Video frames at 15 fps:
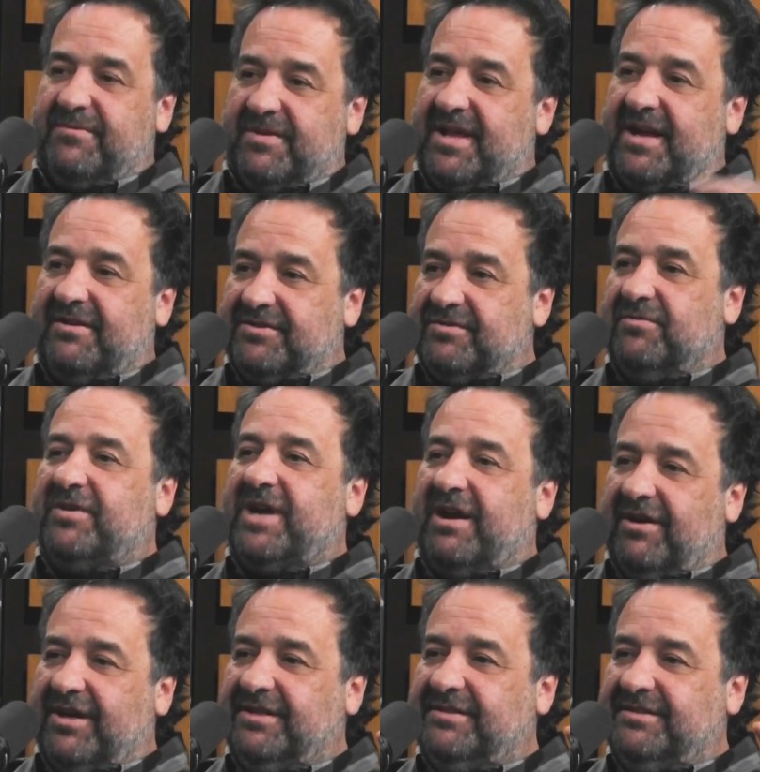with how it's all
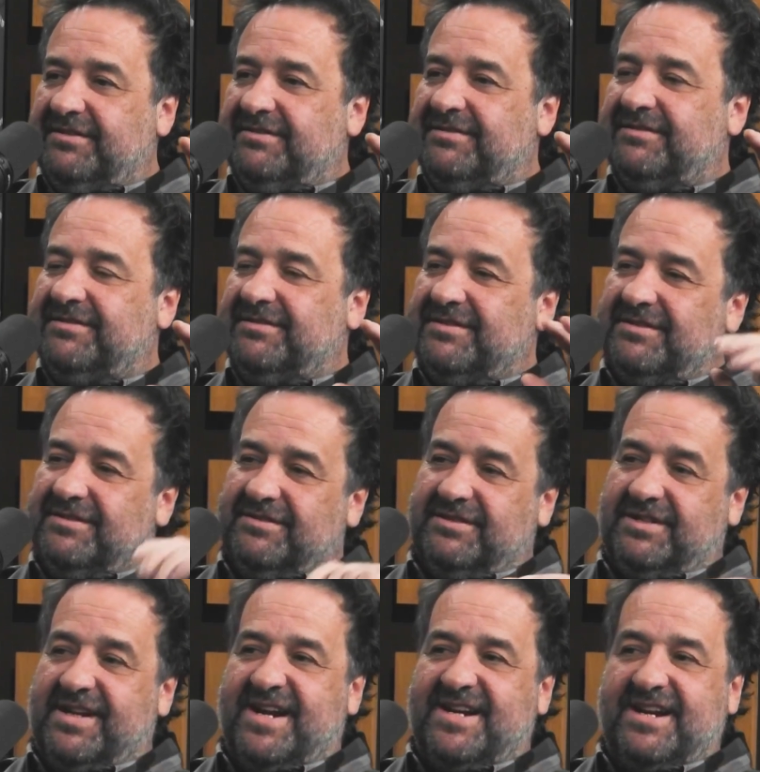going." Mm-hmm
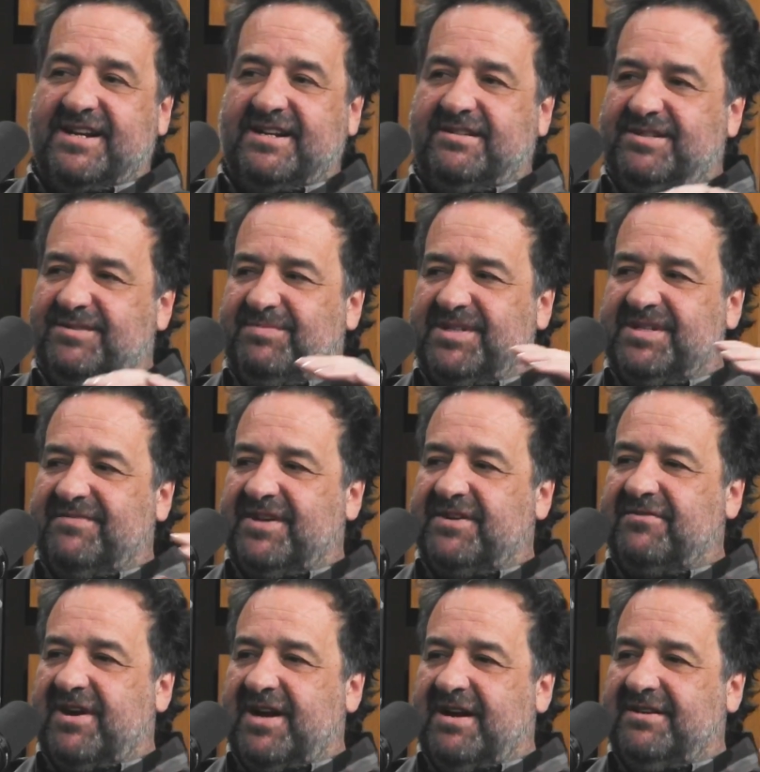do they need specific
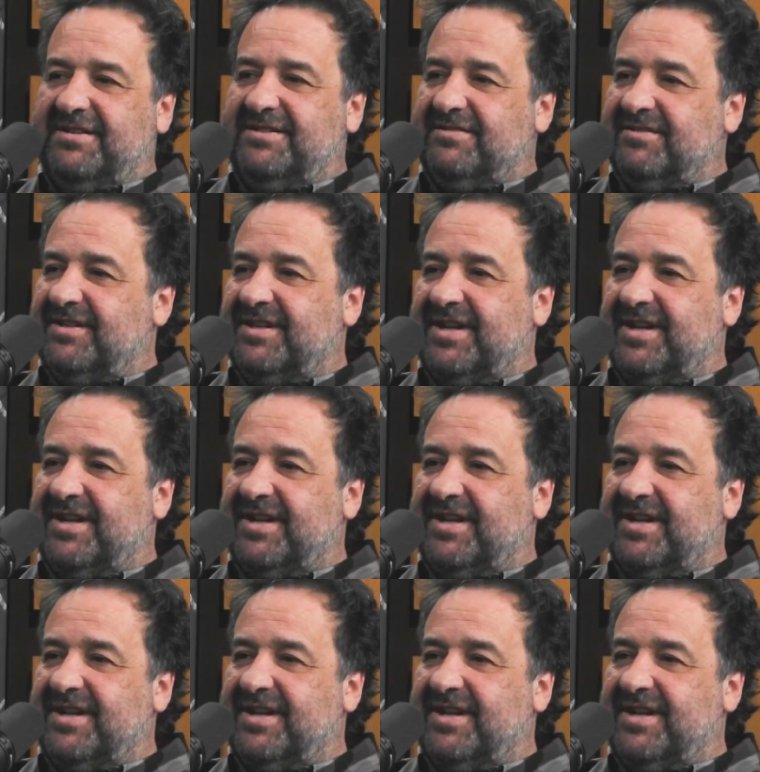grounds? Or can